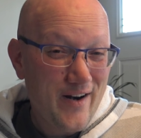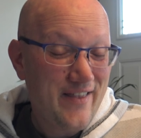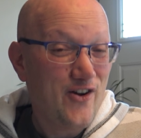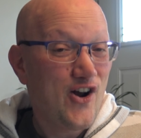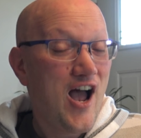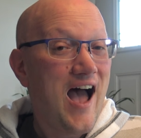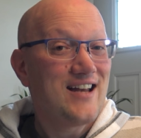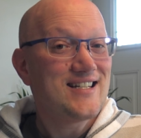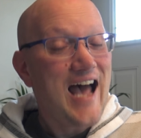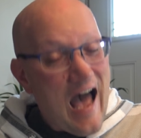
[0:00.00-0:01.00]
of their
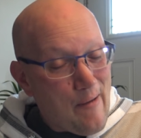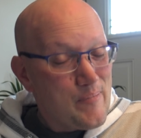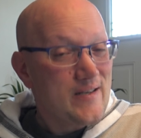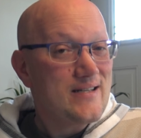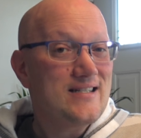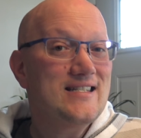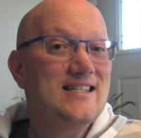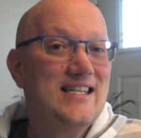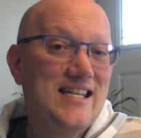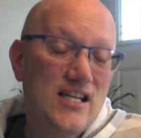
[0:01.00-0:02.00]
top
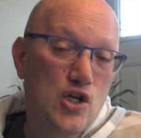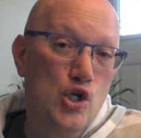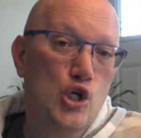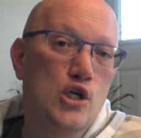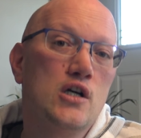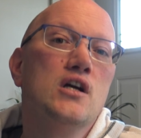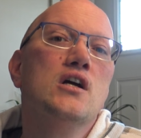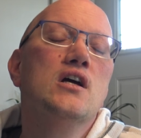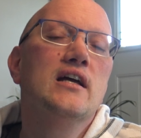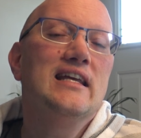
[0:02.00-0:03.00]
tier
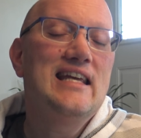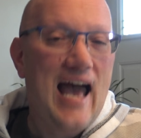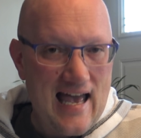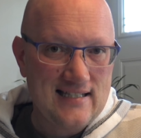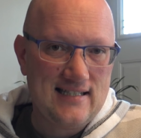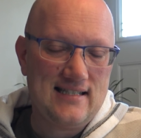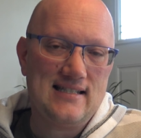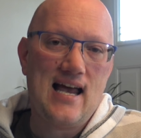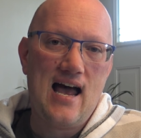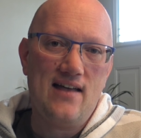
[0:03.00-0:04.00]
guests
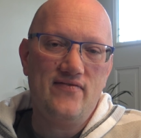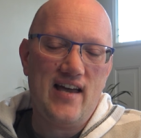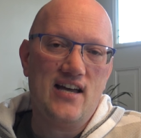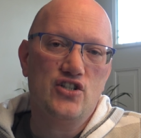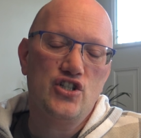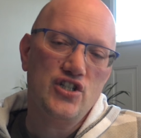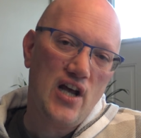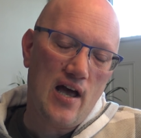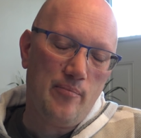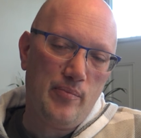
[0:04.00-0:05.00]
on that
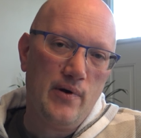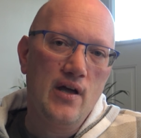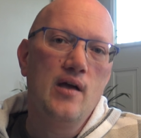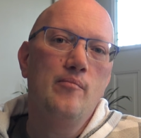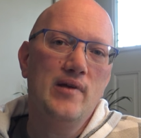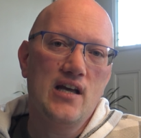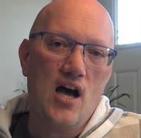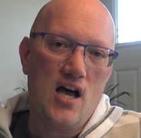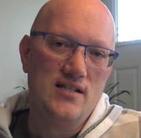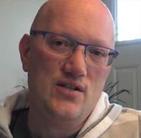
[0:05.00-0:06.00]
ship
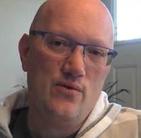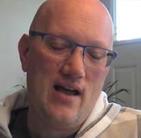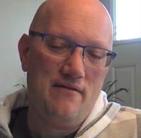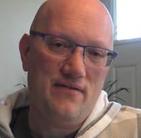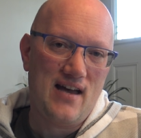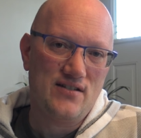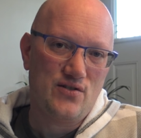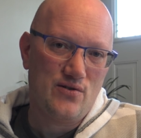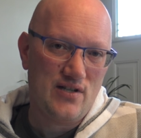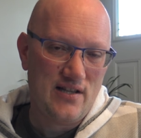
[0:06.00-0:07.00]
because you have
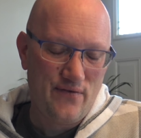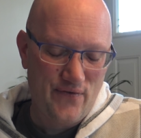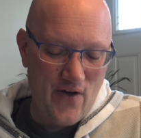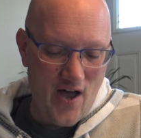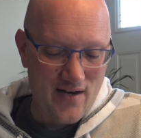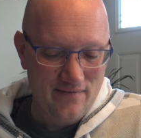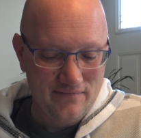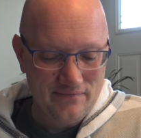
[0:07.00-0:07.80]
Faster to the Fun.